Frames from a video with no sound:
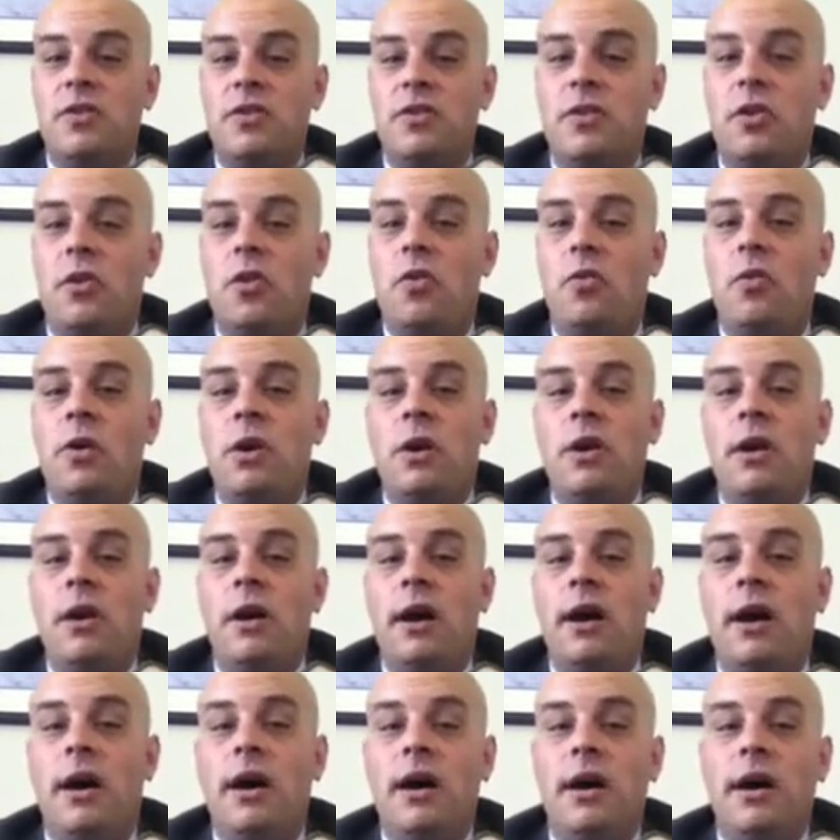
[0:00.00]
So
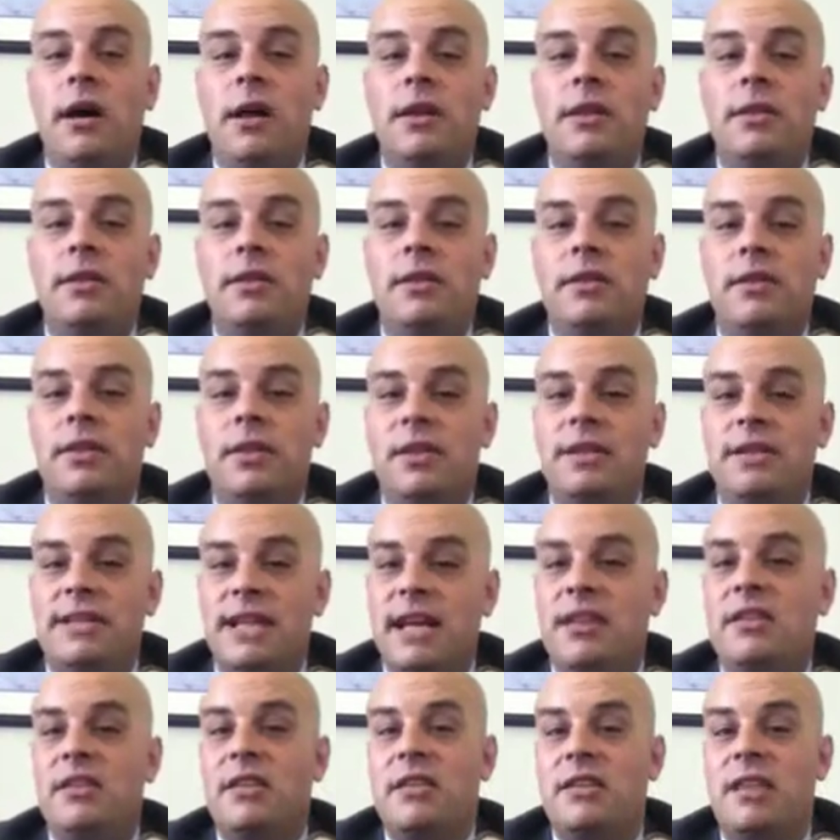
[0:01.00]
the
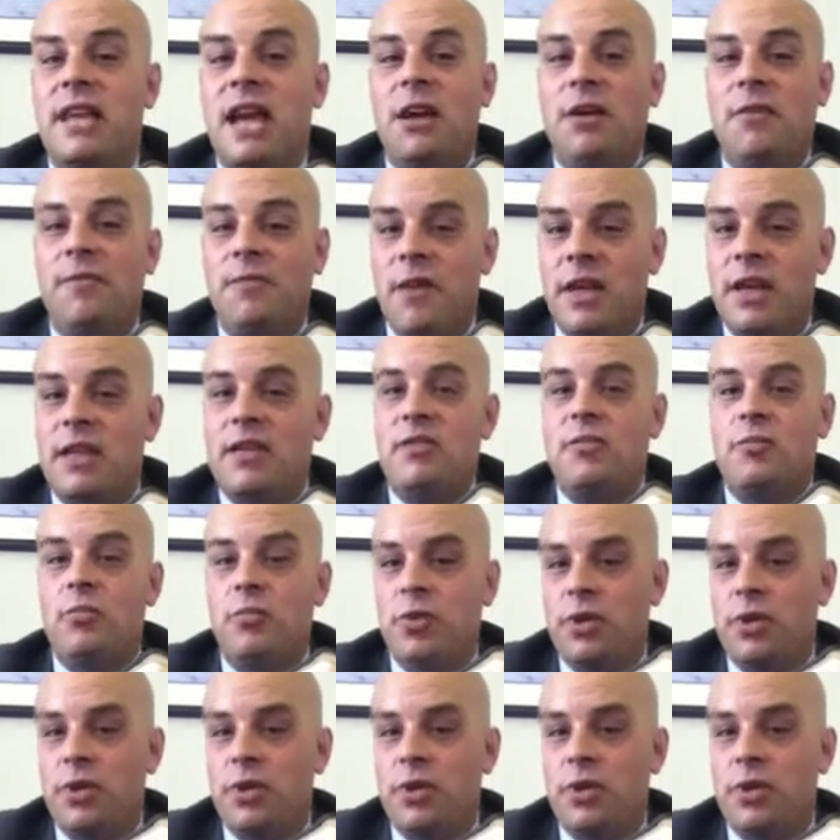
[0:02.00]
daily sacrifice